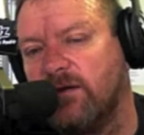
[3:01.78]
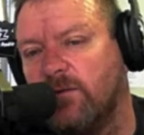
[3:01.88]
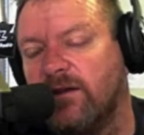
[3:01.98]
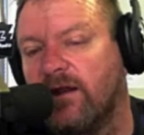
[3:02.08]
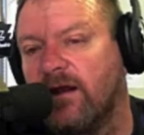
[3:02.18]

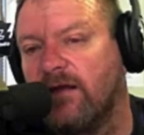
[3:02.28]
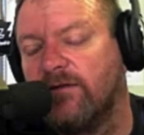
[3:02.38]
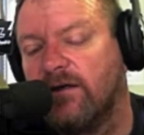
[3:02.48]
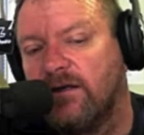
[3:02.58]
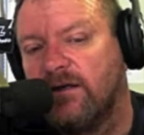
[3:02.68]
Mabhida, where they'll
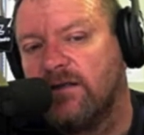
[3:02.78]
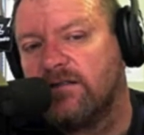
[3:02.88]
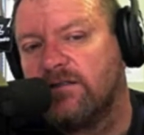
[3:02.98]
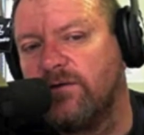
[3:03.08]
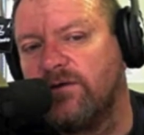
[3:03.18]
have
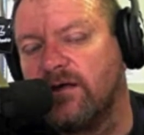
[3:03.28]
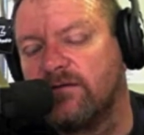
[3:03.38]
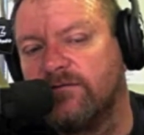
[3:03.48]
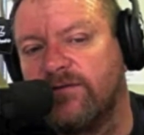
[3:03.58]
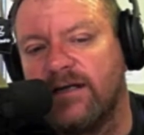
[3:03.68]

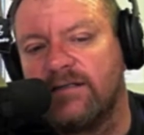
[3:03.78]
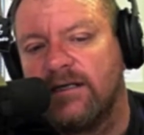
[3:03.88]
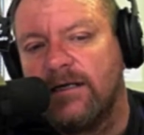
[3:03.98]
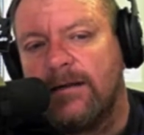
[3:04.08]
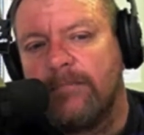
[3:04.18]
2,000
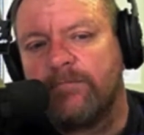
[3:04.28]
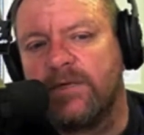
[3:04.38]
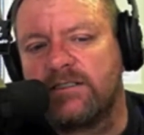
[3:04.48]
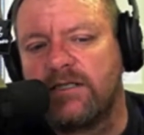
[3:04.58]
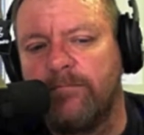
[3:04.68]
fans.
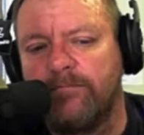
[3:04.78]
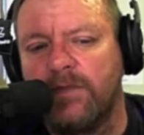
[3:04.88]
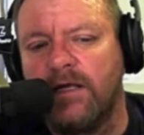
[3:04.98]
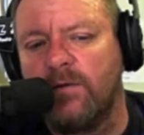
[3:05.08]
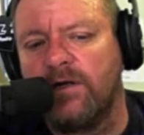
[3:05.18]
But
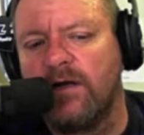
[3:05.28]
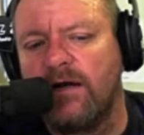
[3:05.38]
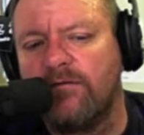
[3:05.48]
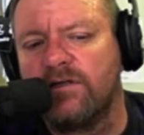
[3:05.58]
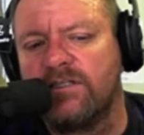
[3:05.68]
we
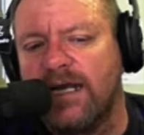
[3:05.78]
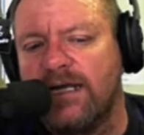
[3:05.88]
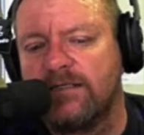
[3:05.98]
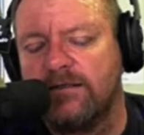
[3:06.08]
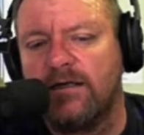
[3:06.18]
don't have odds
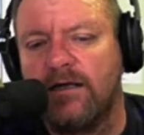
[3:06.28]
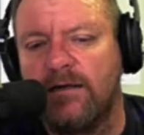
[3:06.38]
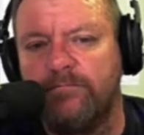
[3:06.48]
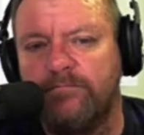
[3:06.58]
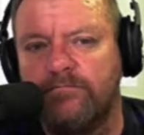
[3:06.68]
yet,
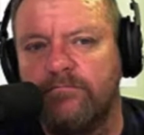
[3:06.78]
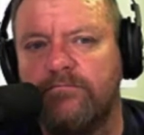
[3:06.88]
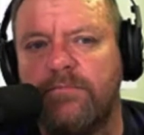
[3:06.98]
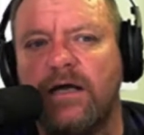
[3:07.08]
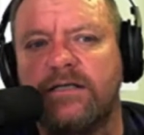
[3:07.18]

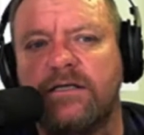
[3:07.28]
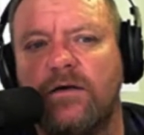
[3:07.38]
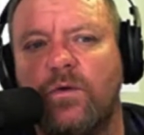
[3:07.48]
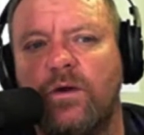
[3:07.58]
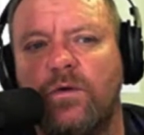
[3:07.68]
but
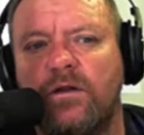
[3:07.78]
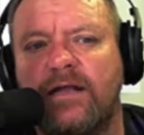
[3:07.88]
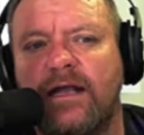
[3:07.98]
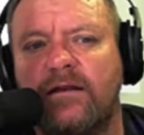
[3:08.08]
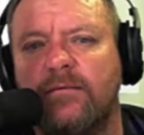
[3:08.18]
we
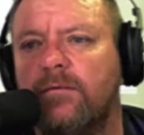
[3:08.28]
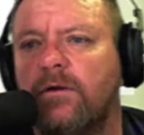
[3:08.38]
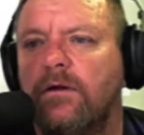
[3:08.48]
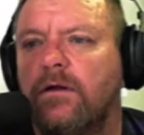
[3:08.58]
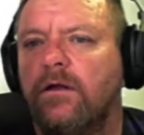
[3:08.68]
will get
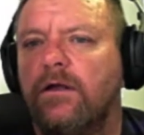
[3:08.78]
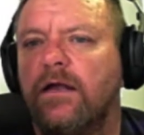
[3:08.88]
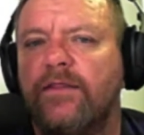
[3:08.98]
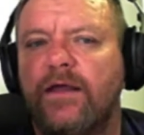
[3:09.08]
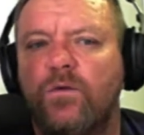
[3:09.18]
them,
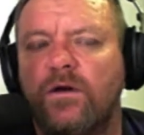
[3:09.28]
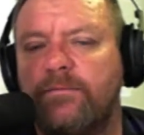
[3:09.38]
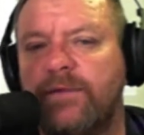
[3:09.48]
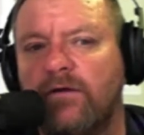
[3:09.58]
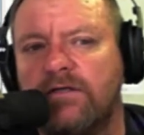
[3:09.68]
and they
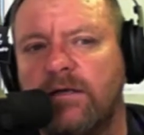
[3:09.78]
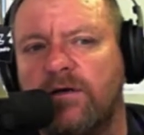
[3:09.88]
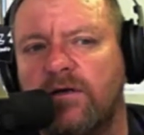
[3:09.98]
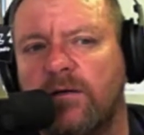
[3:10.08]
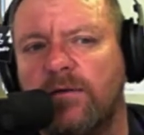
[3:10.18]
will appear on
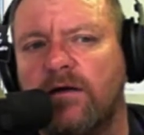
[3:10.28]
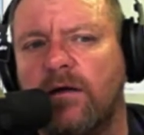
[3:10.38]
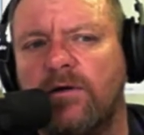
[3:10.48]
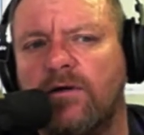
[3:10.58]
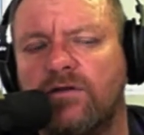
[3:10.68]

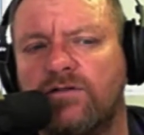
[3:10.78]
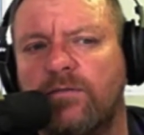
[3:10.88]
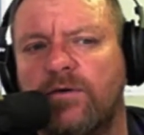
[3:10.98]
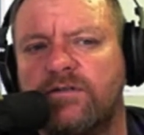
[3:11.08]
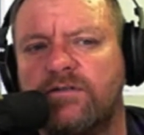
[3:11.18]

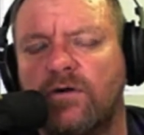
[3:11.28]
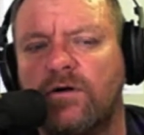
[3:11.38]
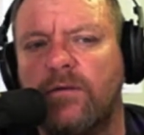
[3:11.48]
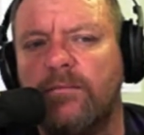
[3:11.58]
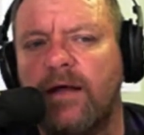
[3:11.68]

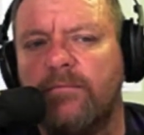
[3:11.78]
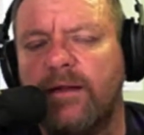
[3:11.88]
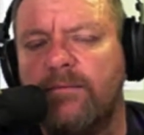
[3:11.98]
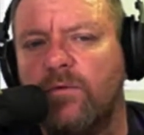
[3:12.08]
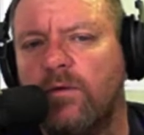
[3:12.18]
www.topodds.com,
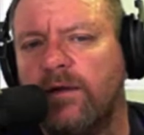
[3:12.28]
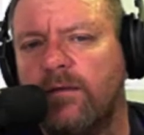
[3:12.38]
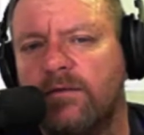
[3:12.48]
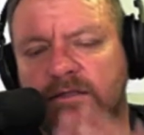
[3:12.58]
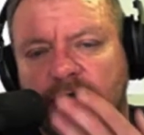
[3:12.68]
and people will
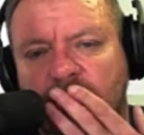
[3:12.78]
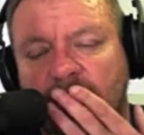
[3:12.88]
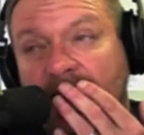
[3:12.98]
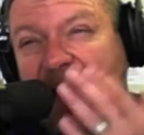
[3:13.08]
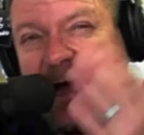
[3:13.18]
be able to
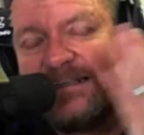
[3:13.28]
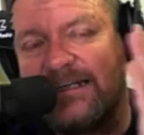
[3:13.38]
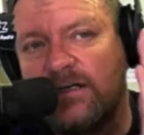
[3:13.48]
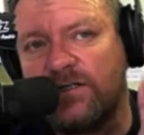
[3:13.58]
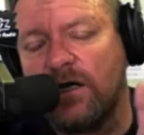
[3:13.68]
look.
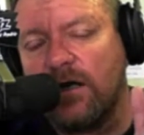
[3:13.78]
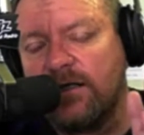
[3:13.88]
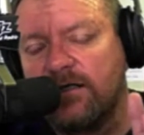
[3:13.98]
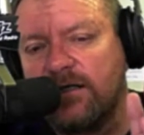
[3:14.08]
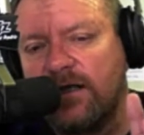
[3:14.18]
Andila
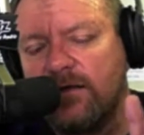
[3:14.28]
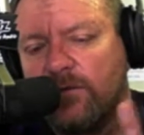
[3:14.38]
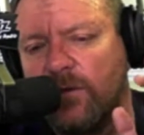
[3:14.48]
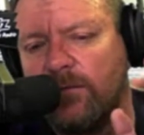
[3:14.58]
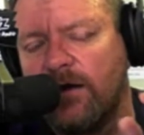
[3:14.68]
Jali today,
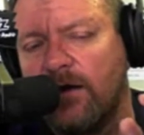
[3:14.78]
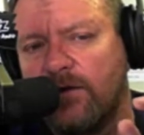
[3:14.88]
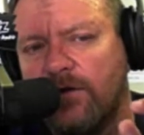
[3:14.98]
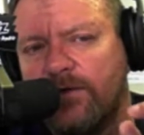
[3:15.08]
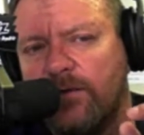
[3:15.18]
the one bit
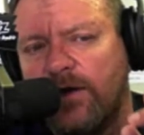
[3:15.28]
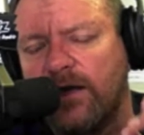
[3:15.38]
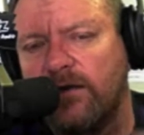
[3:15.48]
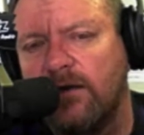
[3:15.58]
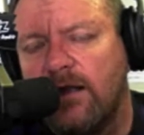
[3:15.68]
I've got for you,
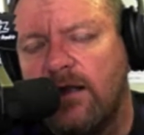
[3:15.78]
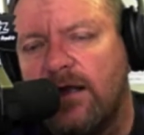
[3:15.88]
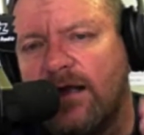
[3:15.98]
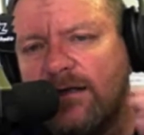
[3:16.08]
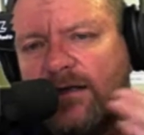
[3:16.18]
Brandon.
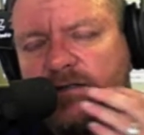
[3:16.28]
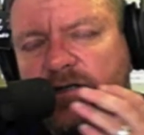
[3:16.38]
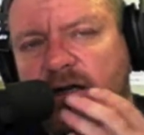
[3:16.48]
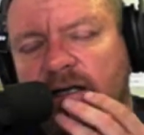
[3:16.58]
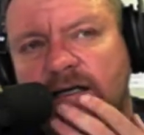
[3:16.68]
Andila
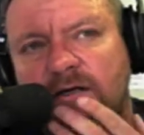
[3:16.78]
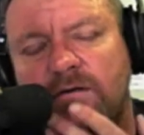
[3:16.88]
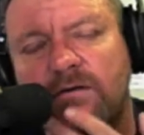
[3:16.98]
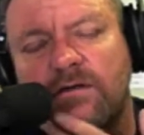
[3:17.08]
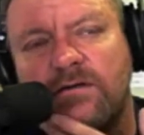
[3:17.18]
Jali,
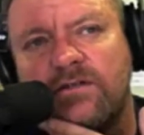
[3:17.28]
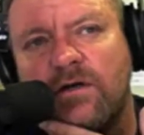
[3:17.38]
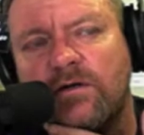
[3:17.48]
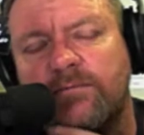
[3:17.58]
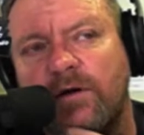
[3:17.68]
whose
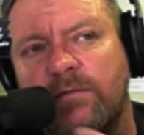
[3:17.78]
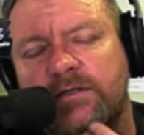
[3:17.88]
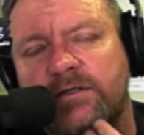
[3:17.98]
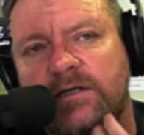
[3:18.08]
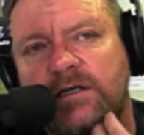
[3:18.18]
shoulder
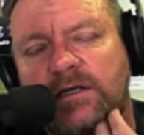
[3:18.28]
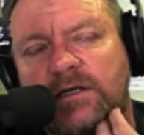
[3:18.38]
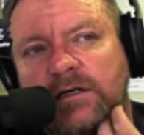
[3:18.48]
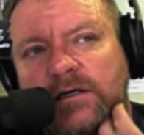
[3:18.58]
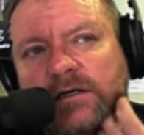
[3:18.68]
popped
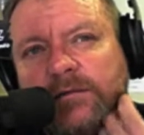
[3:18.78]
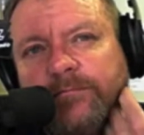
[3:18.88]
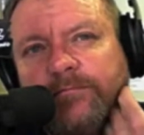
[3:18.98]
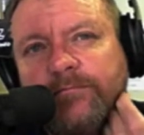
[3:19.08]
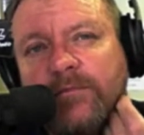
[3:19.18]

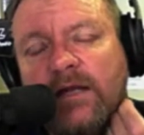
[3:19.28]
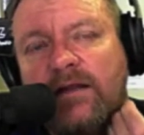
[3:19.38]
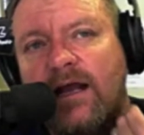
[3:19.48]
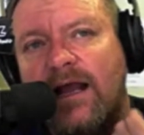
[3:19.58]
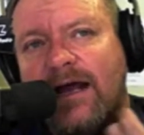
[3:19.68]
in
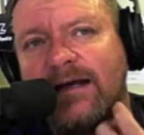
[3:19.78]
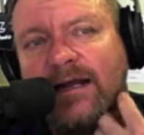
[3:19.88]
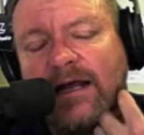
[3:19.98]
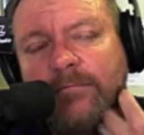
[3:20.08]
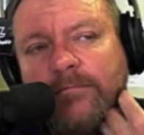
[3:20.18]
the Al
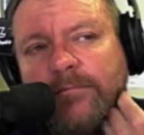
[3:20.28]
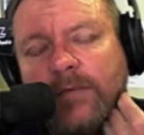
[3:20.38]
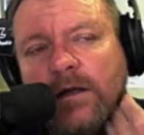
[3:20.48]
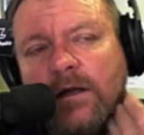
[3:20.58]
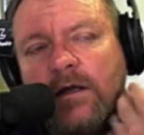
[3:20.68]
Ahly game,
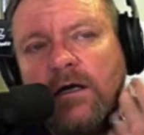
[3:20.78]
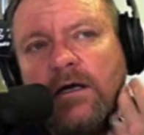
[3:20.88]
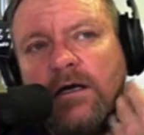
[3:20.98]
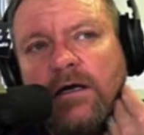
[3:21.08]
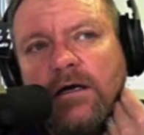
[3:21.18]

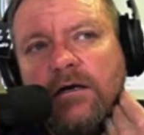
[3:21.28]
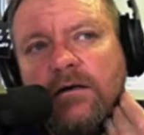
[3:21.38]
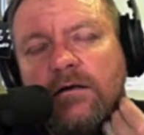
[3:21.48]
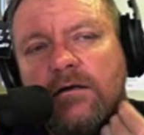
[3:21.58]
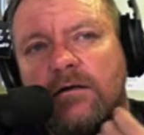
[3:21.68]

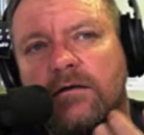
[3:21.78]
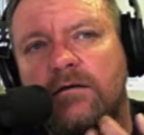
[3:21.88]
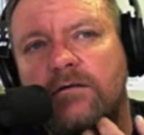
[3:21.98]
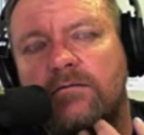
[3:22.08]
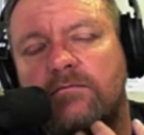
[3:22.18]
then
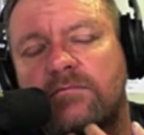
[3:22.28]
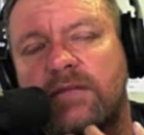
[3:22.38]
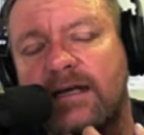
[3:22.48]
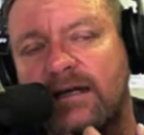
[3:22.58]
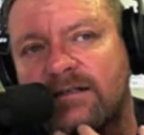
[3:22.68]

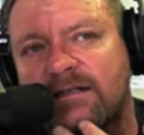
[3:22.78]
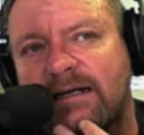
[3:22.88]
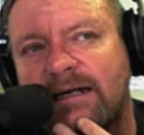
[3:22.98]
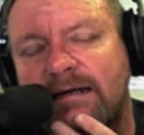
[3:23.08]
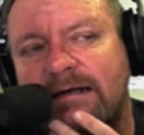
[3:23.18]
in a
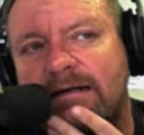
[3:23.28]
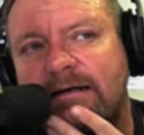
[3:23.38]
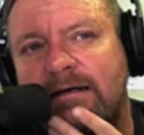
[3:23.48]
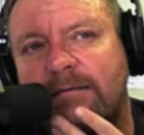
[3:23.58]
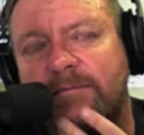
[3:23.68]
sling.
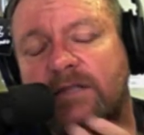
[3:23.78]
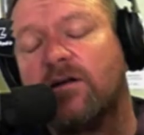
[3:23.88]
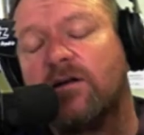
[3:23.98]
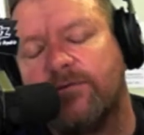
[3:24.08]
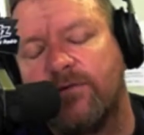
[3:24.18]

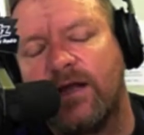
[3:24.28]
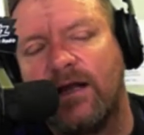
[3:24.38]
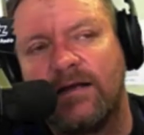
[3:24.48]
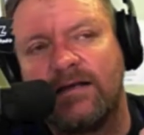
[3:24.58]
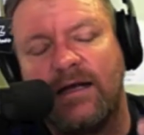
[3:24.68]
Before
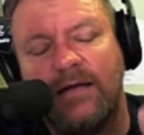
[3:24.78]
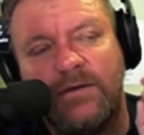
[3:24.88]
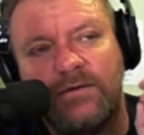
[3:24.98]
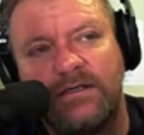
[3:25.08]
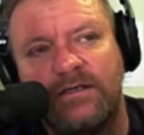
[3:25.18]
the Al Ahly
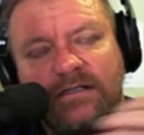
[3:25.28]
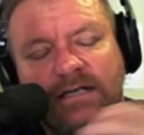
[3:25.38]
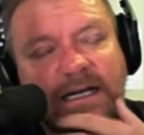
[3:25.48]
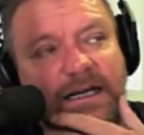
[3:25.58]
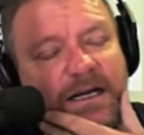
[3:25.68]
game, he was in a
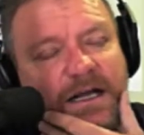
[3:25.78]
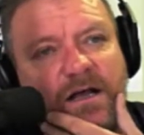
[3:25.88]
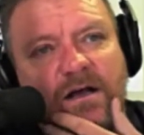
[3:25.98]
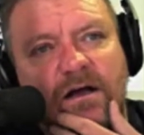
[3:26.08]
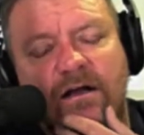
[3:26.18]
sling,
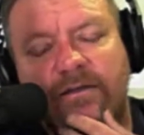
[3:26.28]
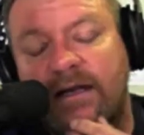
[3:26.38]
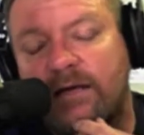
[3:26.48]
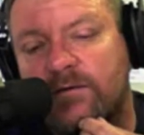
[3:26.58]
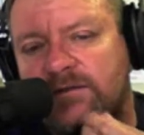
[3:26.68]

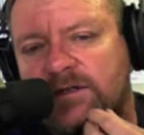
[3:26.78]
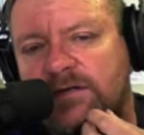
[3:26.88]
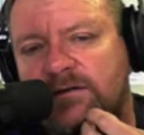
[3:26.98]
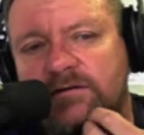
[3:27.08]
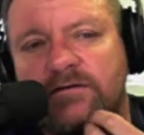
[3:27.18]
and then he was
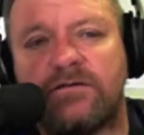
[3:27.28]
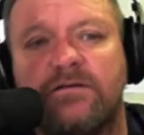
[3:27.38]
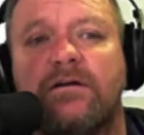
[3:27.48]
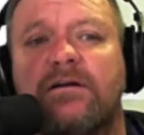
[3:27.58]
seen